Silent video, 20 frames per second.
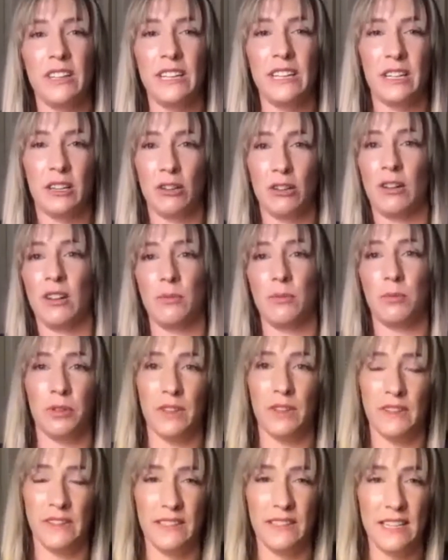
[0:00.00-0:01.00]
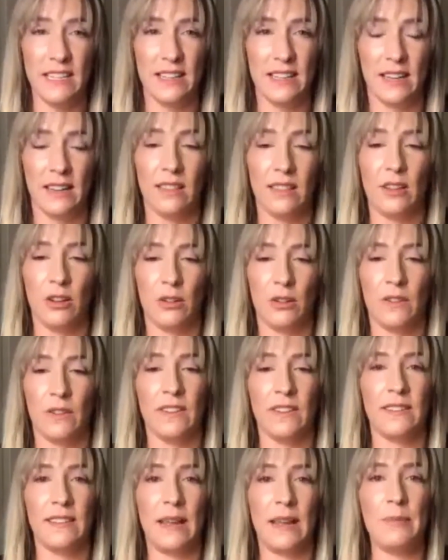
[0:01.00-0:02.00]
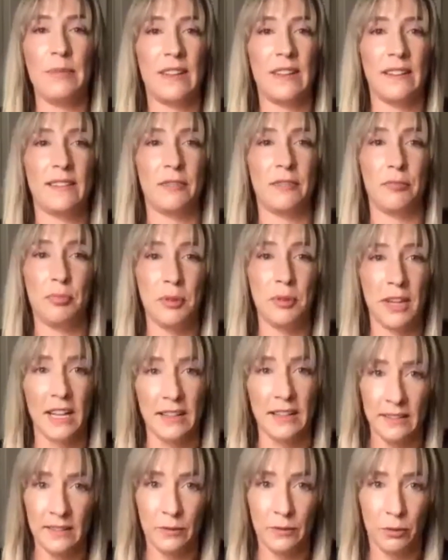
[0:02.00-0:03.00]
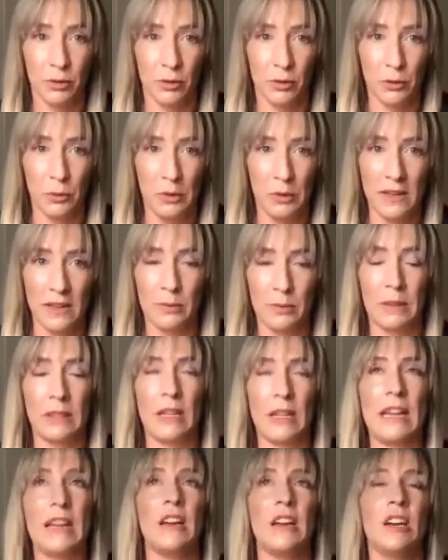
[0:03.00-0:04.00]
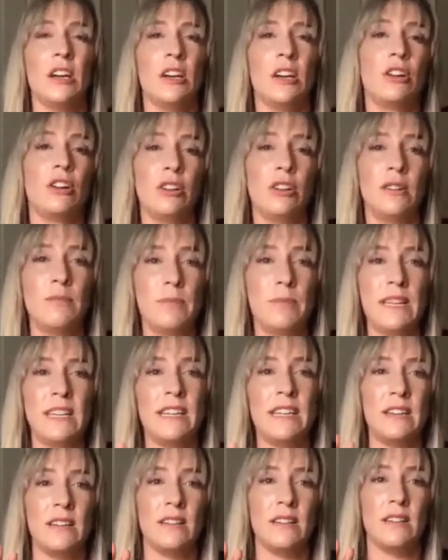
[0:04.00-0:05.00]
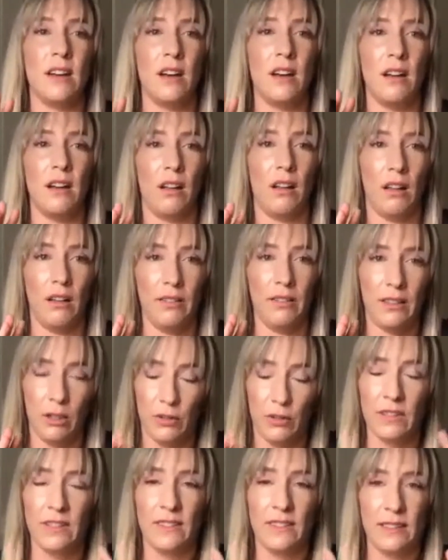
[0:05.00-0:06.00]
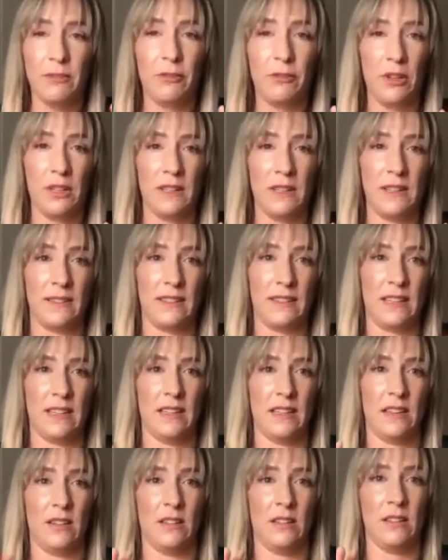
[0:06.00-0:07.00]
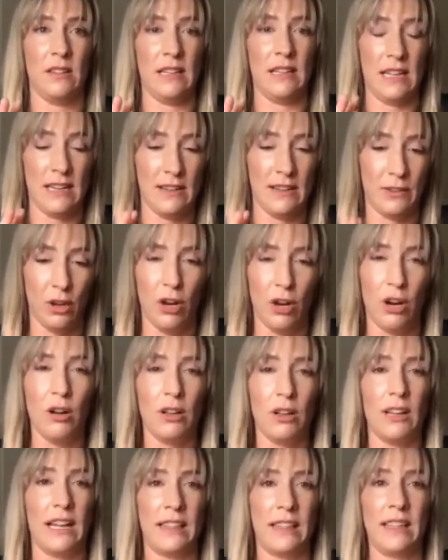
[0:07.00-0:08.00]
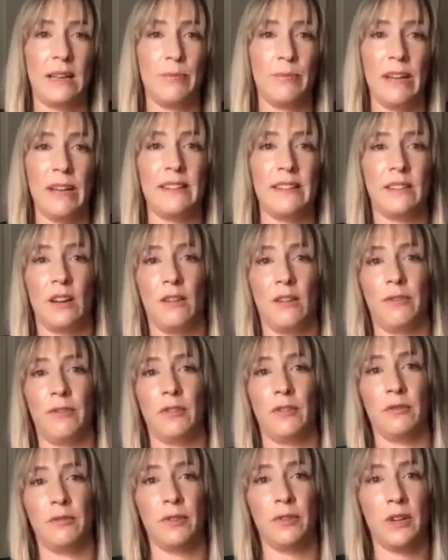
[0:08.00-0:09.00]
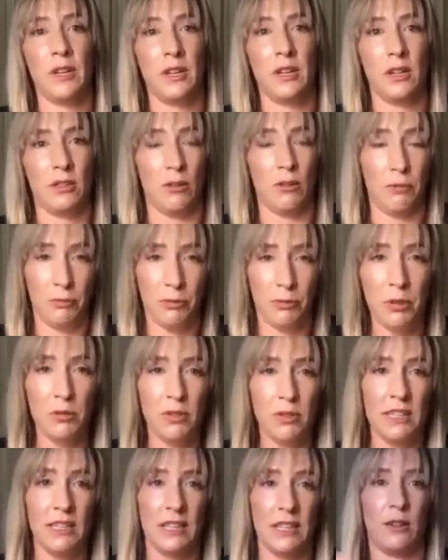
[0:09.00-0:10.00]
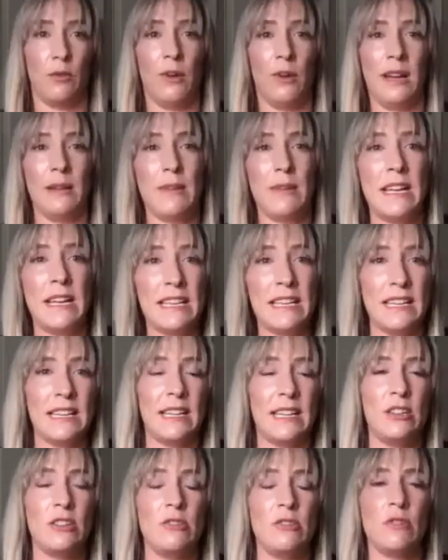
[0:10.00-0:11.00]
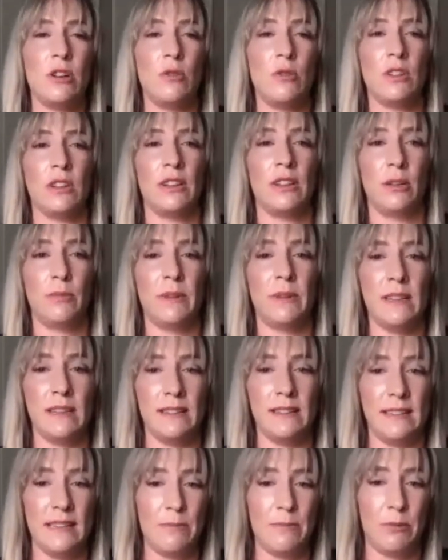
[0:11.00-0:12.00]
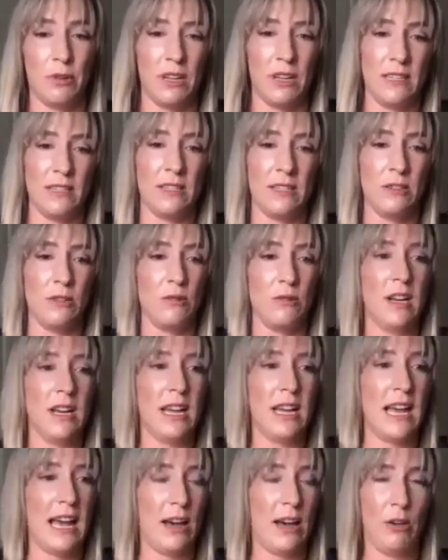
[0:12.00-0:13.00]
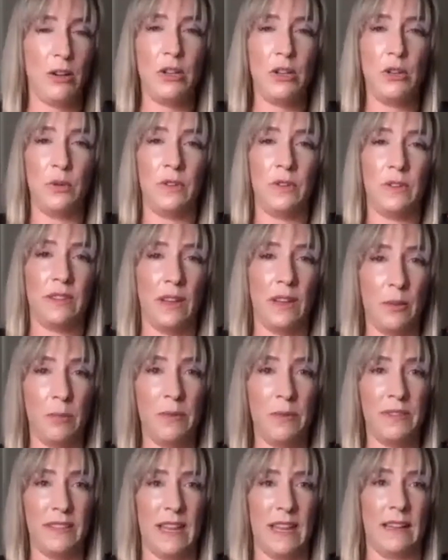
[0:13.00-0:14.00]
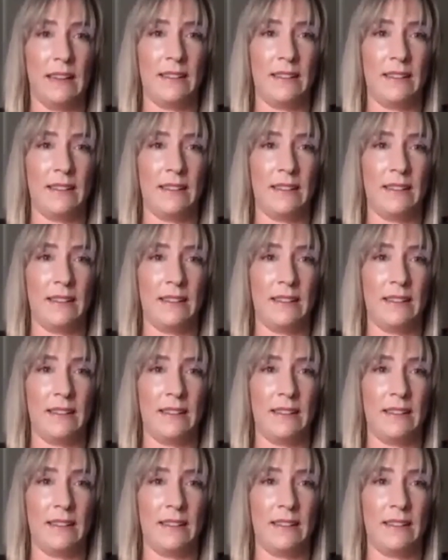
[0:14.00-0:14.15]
incredible to see that there's the same sense of place for those wines, but they couldn't be, there's a difference and it's all, I think, based off of the fruit and the winemaking. Can you go a little bit deeper into how you subset